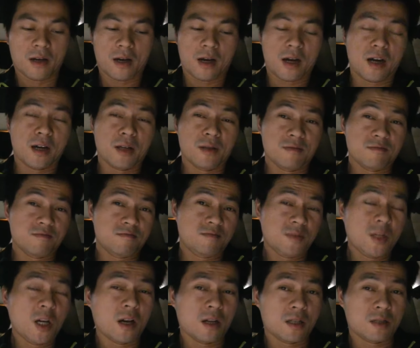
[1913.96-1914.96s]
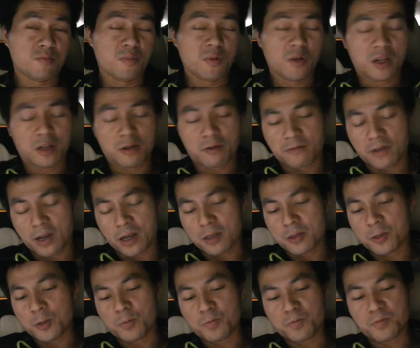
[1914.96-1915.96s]
And yeah, speaking of
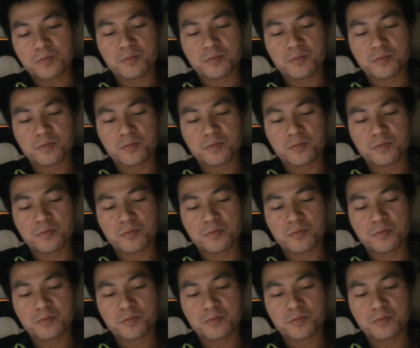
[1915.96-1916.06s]
that,